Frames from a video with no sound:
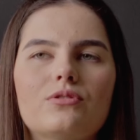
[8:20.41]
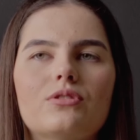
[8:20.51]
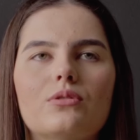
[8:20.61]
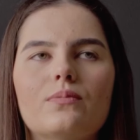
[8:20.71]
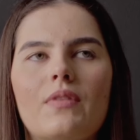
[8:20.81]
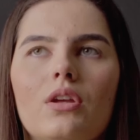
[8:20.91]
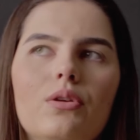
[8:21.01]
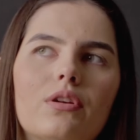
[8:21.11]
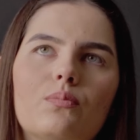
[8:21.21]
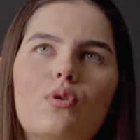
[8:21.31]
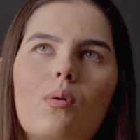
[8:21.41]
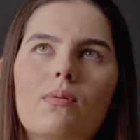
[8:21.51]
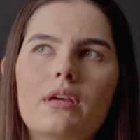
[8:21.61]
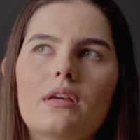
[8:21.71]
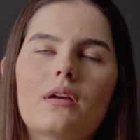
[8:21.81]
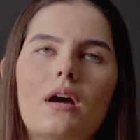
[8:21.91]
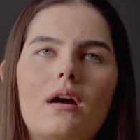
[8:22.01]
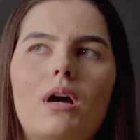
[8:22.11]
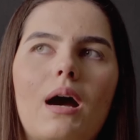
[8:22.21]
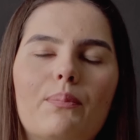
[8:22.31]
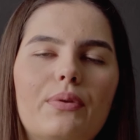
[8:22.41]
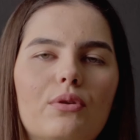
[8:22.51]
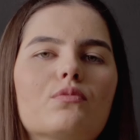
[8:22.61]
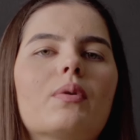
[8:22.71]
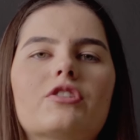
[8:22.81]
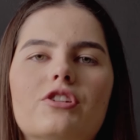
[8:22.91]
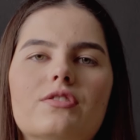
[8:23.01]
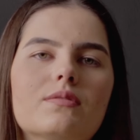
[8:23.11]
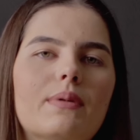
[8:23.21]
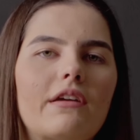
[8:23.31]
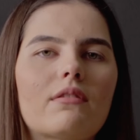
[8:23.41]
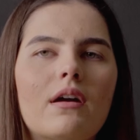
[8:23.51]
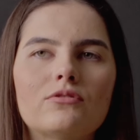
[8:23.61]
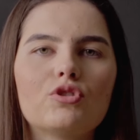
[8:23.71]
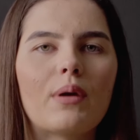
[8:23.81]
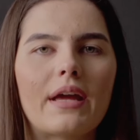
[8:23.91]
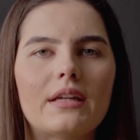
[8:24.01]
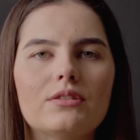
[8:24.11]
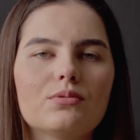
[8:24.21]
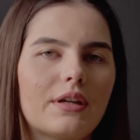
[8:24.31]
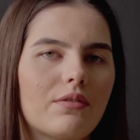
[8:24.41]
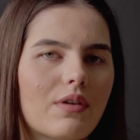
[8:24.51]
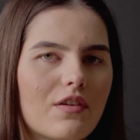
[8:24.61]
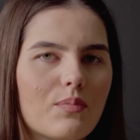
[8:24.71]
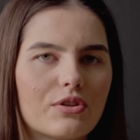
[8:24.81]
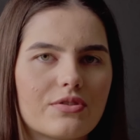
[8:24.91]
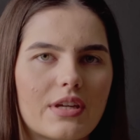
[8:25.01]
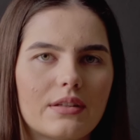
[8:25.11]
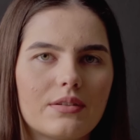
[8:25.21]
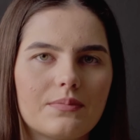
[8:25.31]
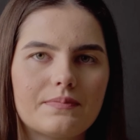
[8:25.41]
So you can probably up your budgets by around 20–25%.